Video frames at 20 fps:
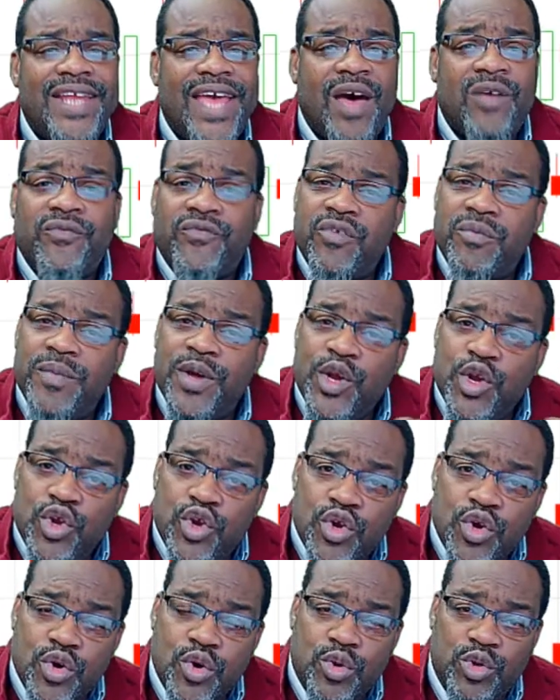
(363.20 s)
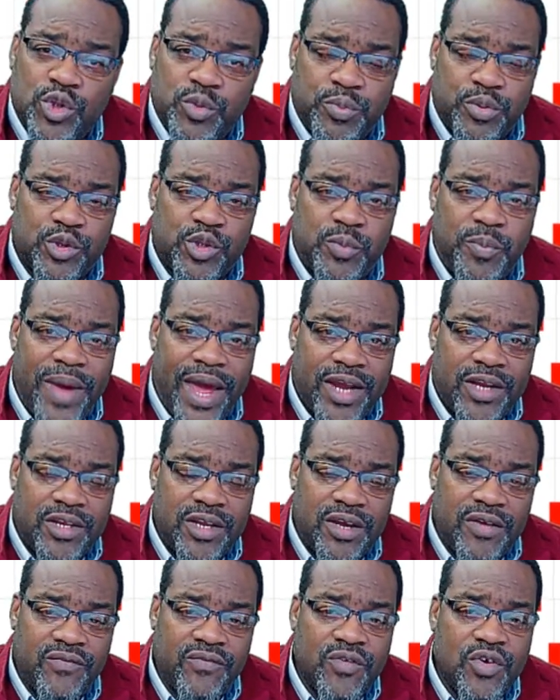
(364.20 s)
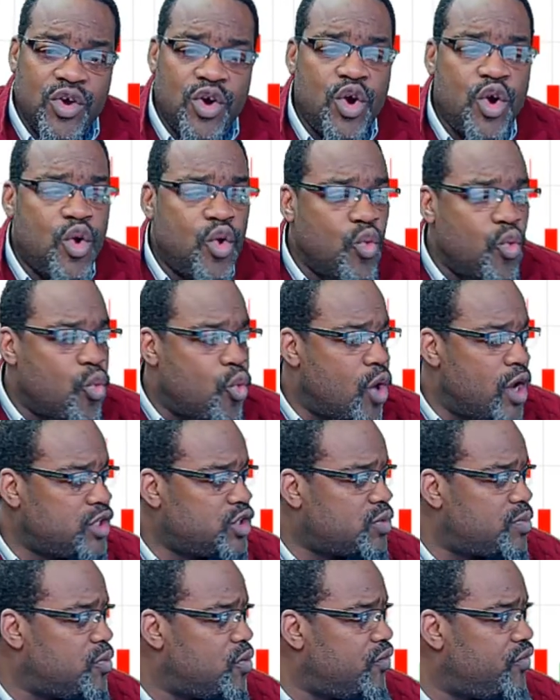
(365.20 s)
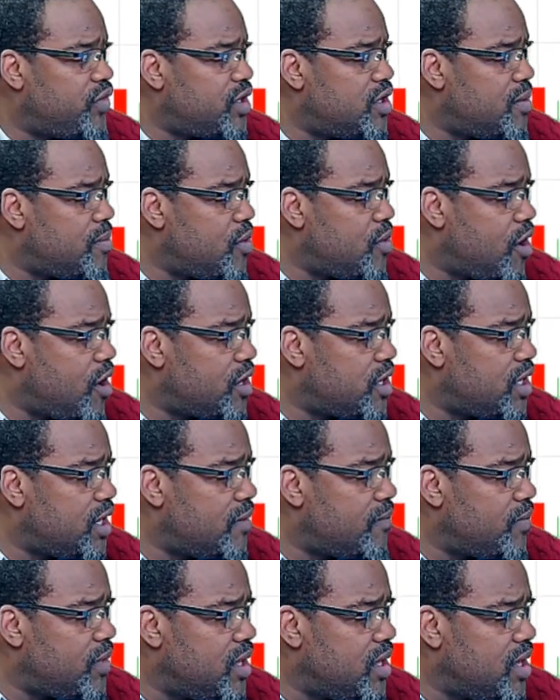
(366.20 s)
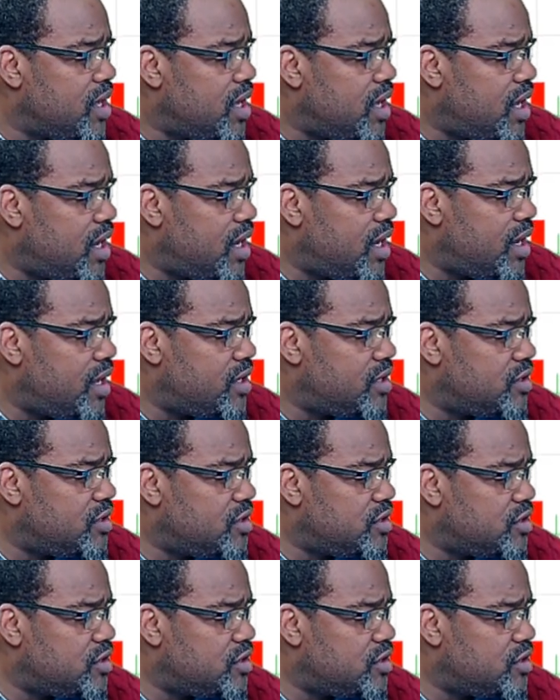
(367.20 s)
out from a news perspective what's moving the market. And